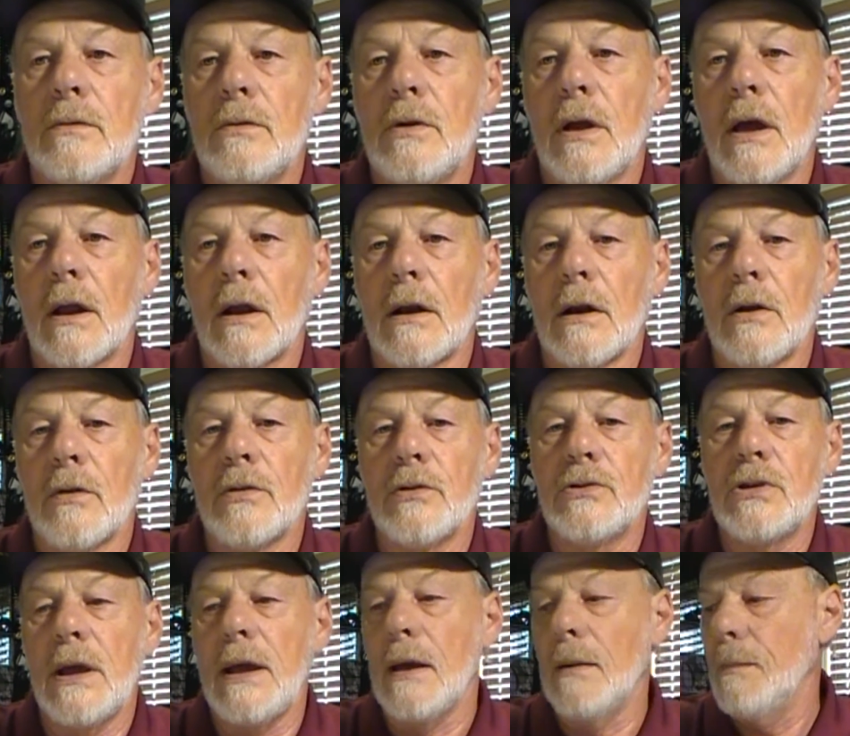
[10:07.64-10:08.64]
you got to clear the
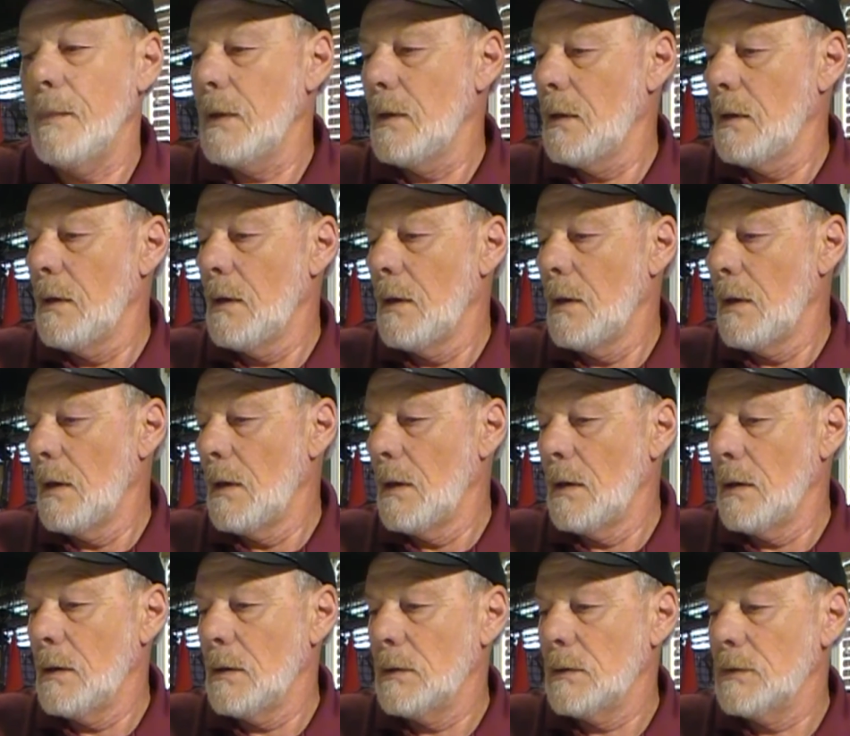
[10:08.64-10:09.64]
jam.
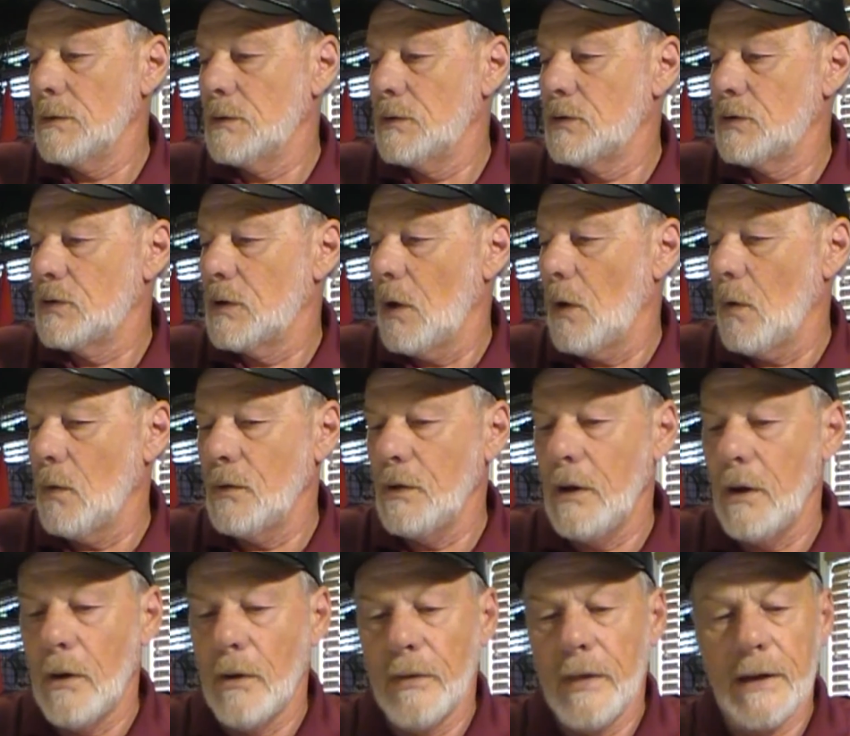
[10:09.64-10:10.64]
So,
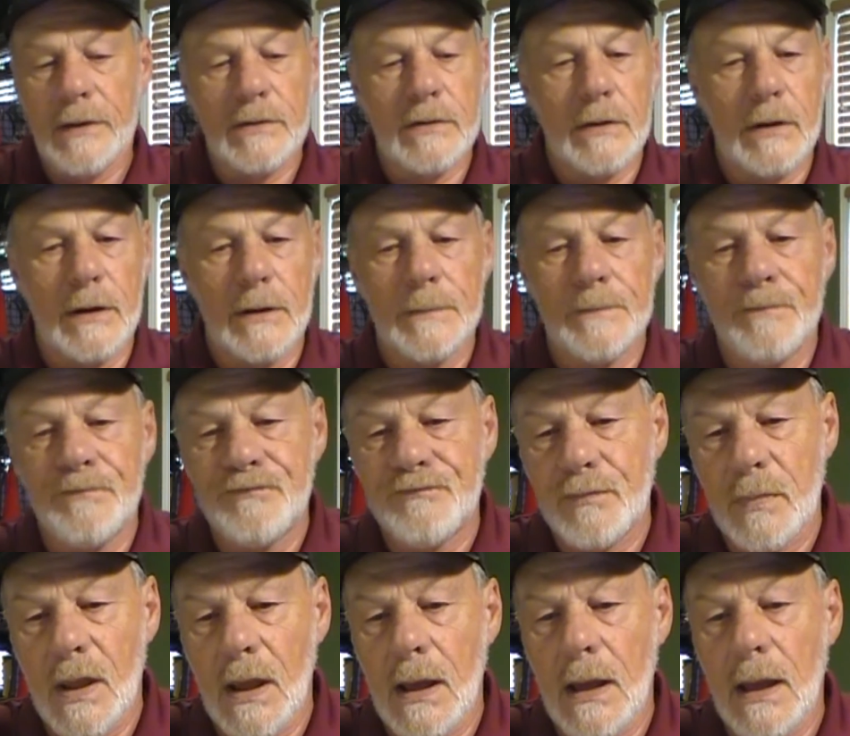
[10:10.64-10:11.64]
you know, that's, and
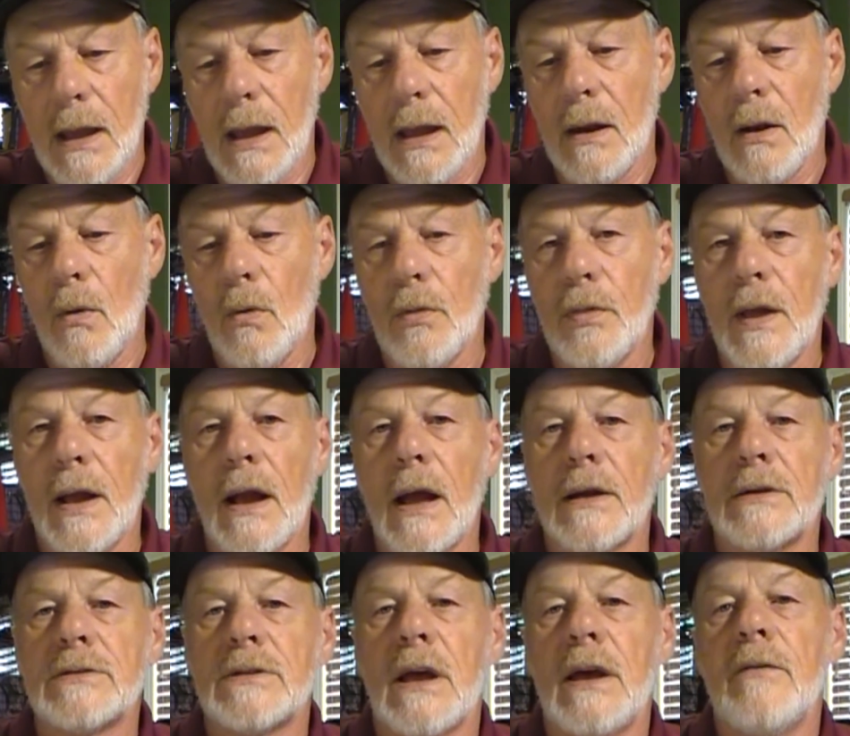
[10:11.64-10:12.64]
the only thing I
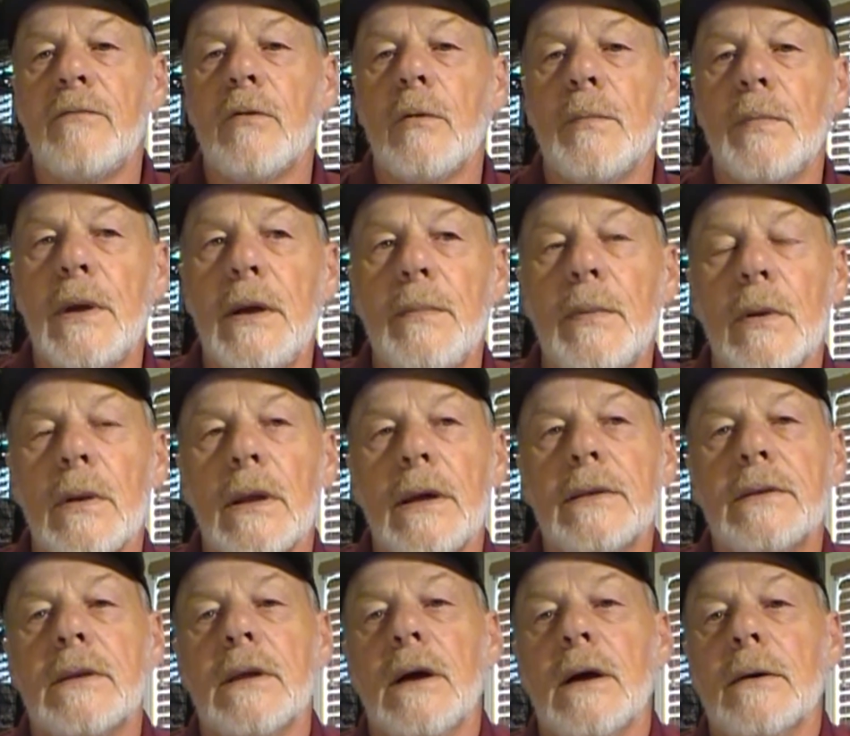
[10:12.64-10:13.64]
can say for people
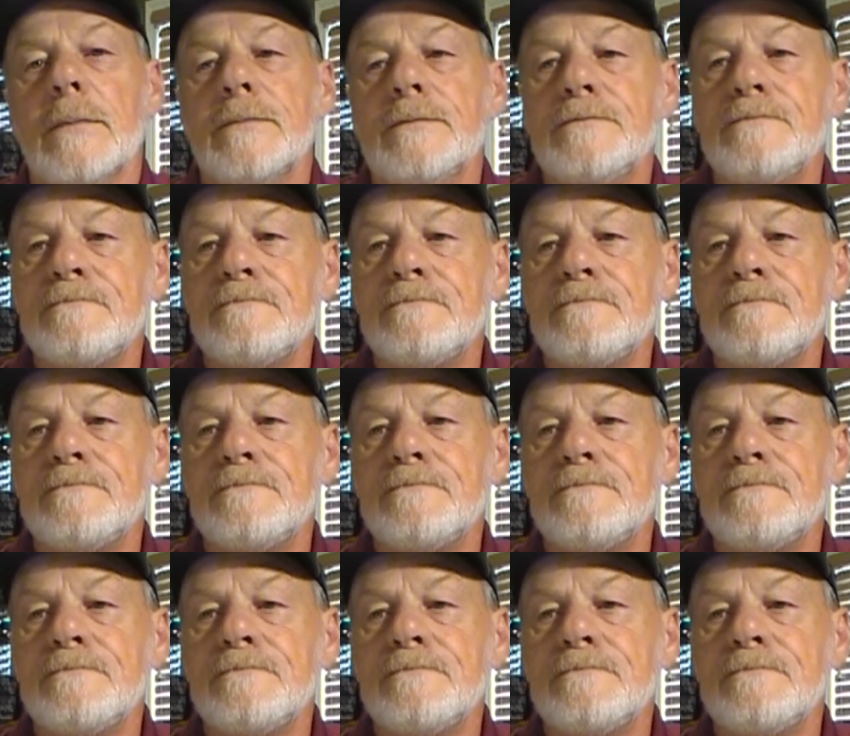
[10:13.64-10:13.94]
that